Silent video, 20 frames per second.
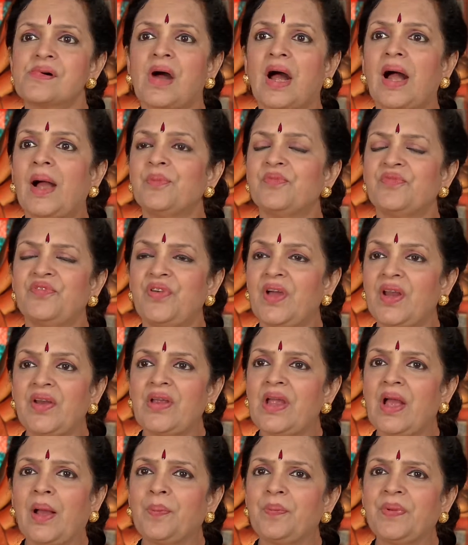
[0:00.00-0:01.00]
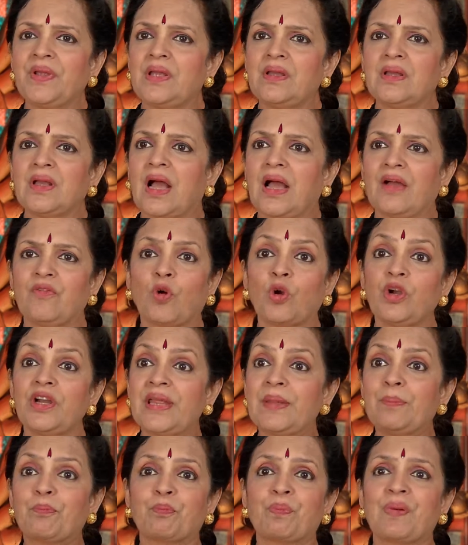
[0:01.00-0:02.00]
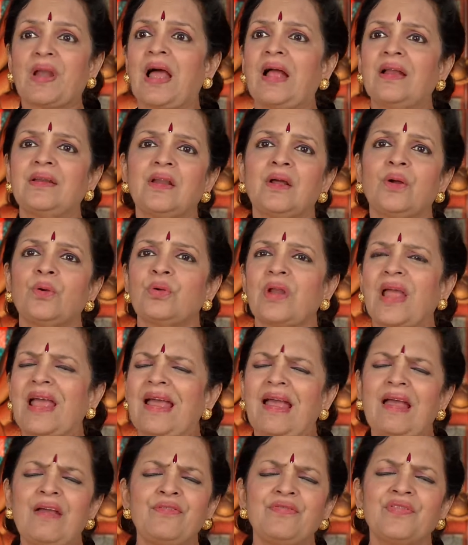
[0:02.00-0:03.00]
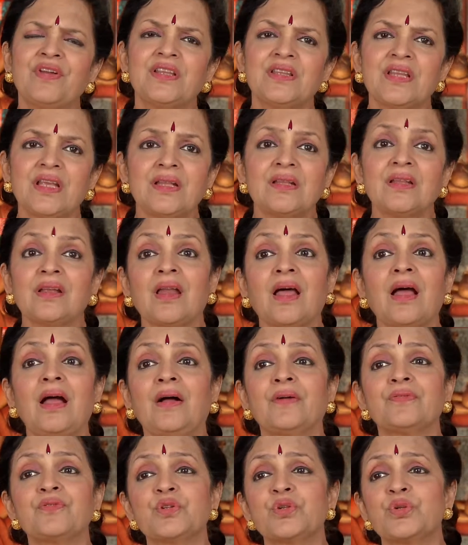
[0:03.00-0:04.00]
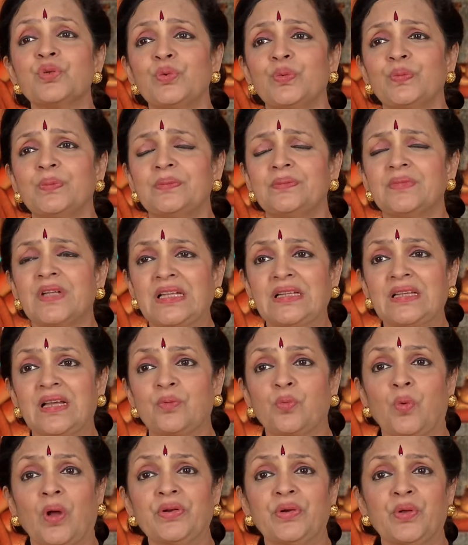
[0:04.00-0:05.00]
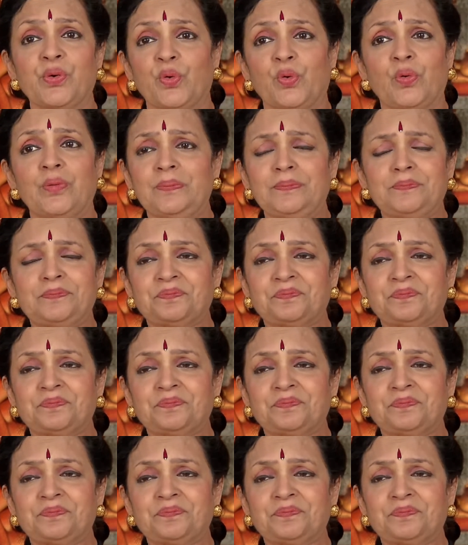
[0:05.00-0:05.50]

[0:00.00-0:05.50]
I'm very happy. I've already planned out everything that I have to do in that 1 crore.